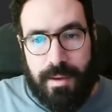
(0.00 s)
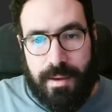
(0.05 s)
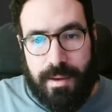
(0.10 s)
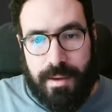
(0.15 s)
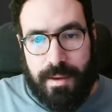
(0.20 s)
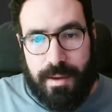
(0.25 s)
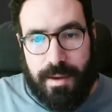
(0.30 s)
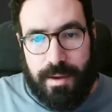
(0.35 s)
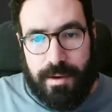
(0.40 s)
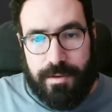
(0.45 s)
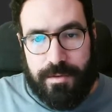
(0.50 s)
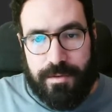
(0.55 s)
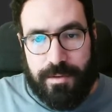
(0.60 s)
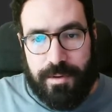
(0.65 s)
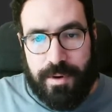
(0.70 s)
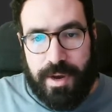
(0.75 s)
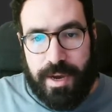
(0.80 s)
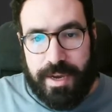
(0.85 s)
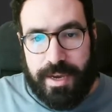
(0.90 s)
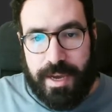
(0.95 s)
And so
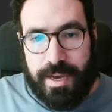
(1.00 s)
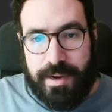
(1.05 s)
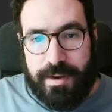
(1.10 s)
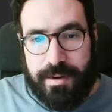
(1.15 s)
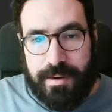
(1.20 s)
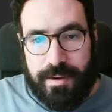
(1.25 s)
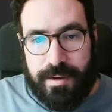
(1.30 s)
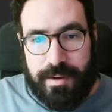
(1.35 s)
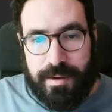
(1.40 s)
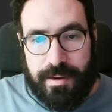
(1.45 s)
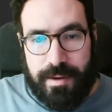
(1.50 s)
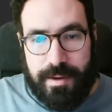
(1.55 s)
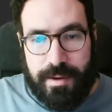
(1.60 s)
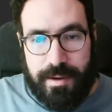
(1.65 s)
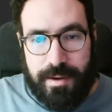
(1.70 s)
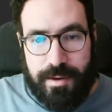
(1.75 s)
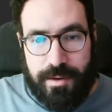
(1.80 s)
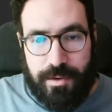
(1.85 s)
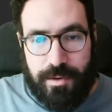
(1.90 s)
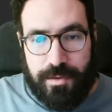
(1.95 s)
I can
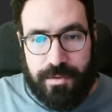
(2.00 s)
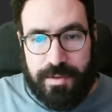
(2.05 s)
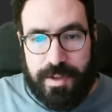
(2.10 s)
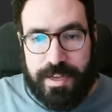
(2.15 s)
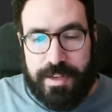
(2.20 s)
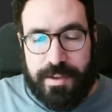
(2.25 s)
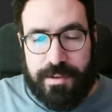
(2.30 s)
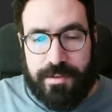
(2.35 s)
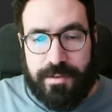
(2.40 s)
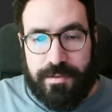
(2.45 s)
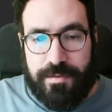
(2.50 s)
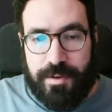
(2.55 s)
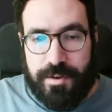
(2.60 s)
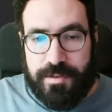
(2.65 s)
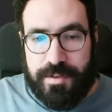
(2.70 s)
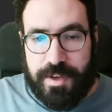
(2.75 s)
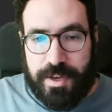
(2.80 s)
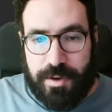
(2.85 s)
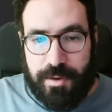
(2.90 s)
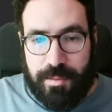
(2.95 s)
use that as the
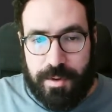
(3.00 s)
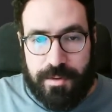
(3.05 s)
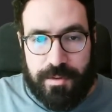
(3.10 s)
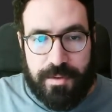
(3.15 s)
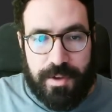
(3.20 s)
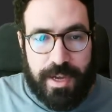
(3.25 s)
first argument.